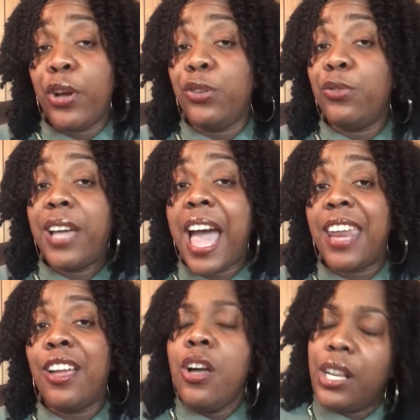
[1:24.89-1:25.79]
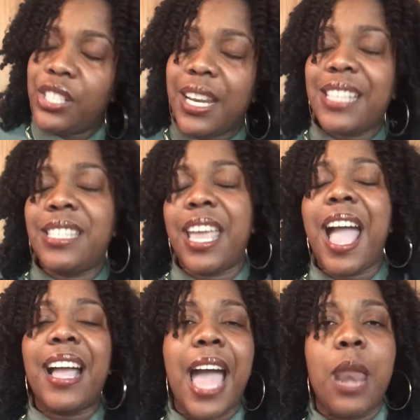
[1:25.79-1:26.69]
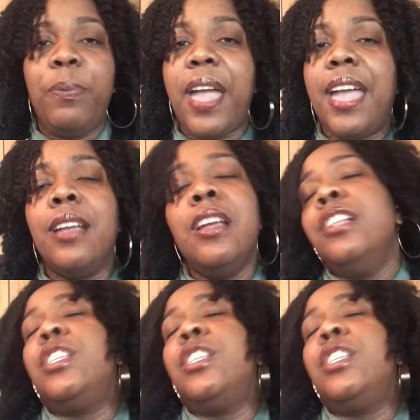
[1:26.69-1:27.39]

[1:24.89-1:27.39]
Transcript: boy, you got it. Or should I say I got it bad?